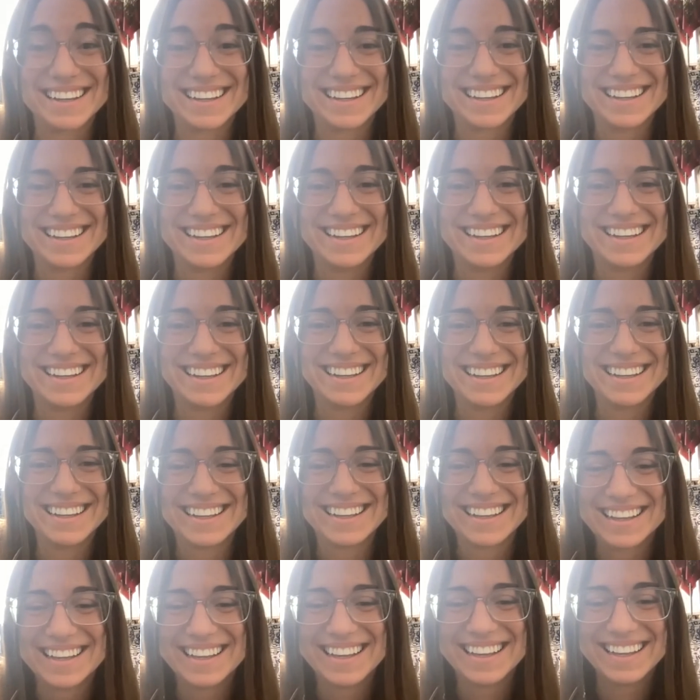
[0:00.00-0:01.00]

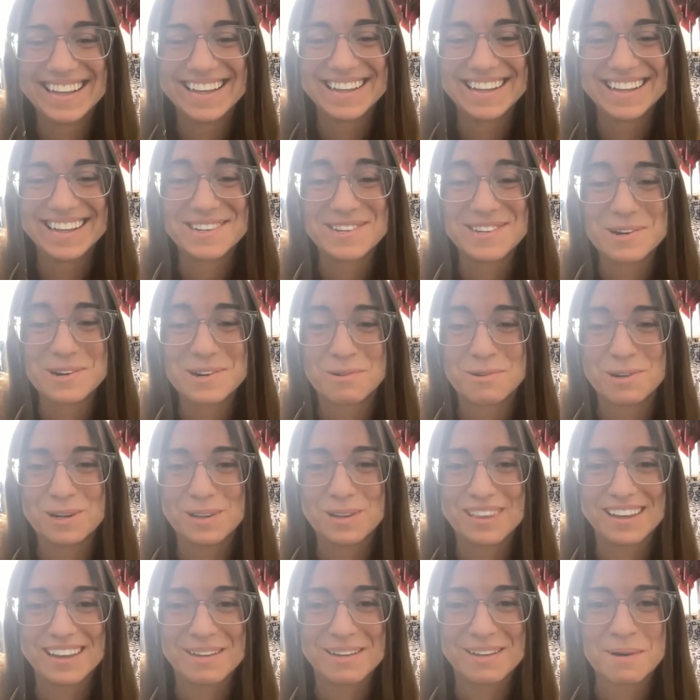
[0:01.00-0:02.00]
Mm-hmm. Joe, what do you think?